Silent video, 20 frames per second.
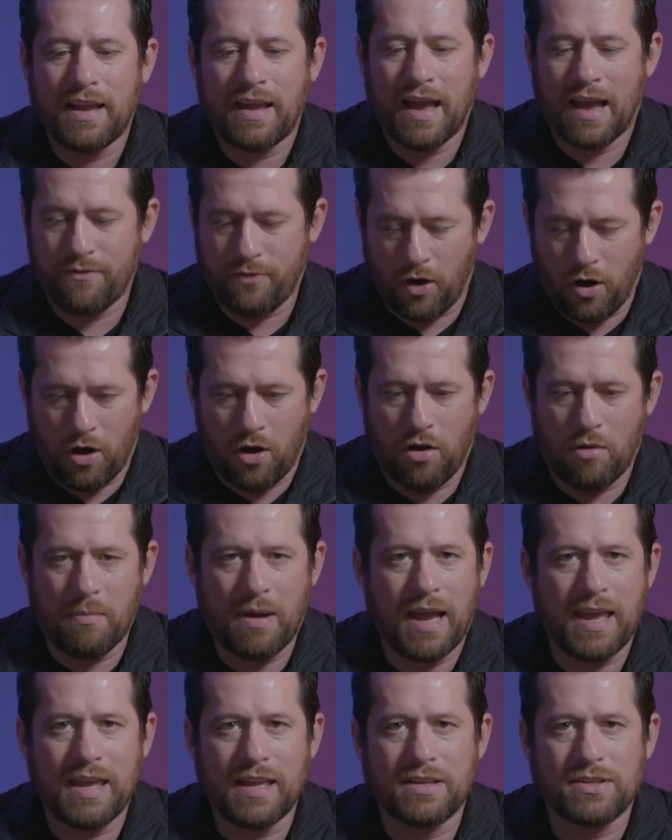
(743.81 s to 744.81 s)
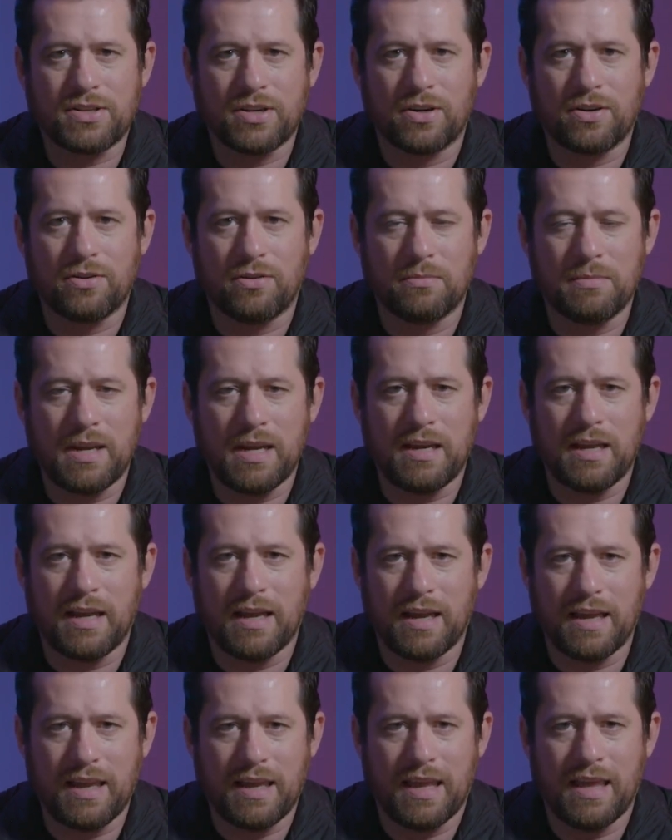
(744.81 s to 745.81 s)
have all my internal
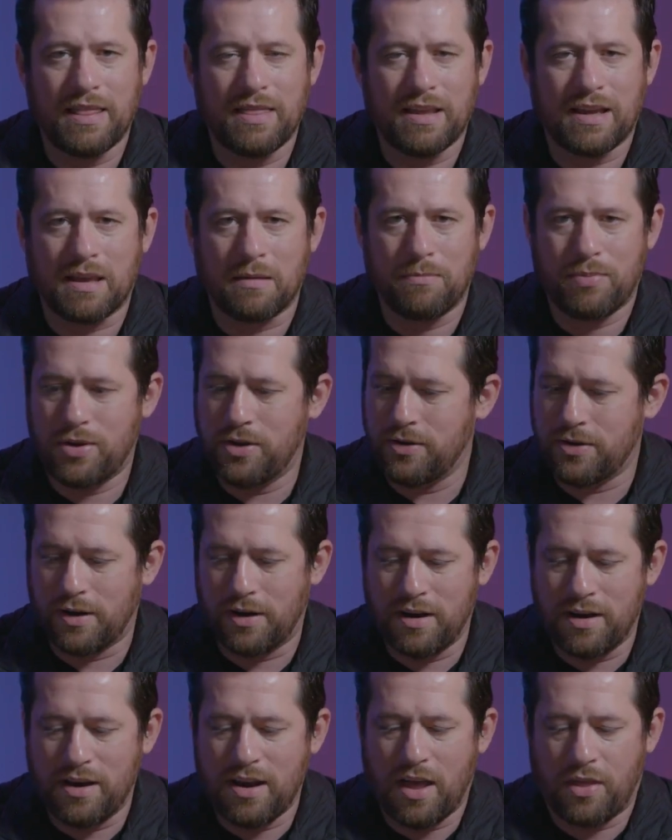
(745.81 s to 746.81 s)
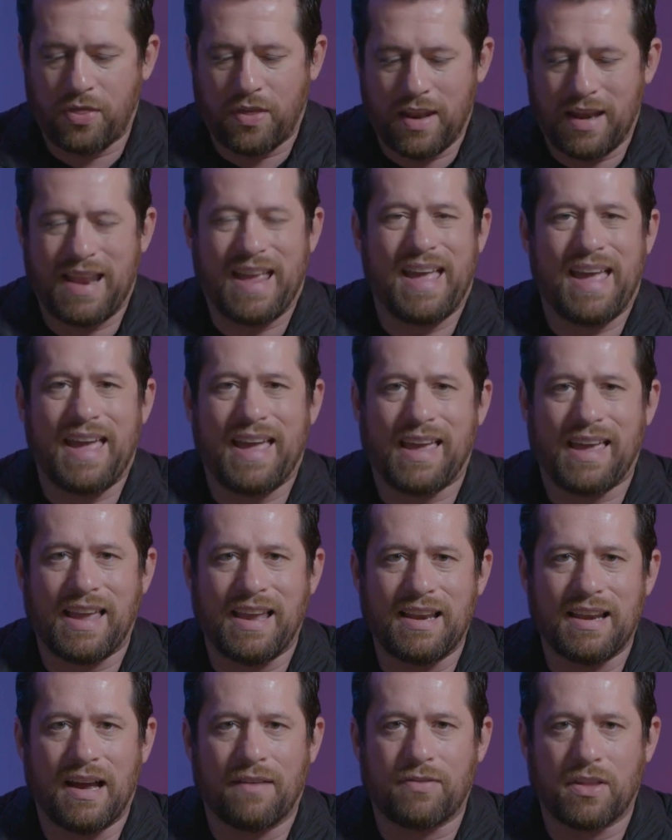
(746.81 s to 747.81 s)
media in the computer, nothing
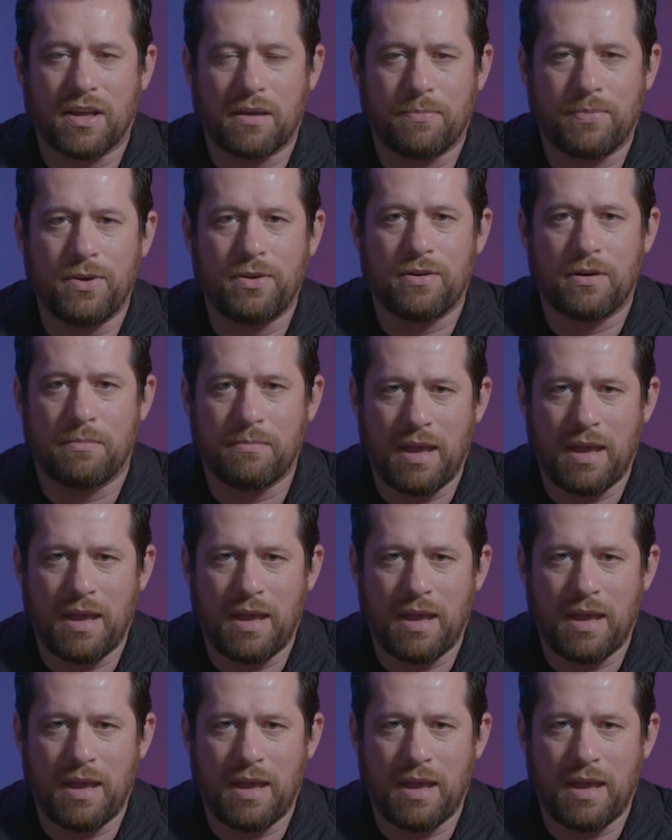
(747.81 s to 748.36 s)
hanging off the computer.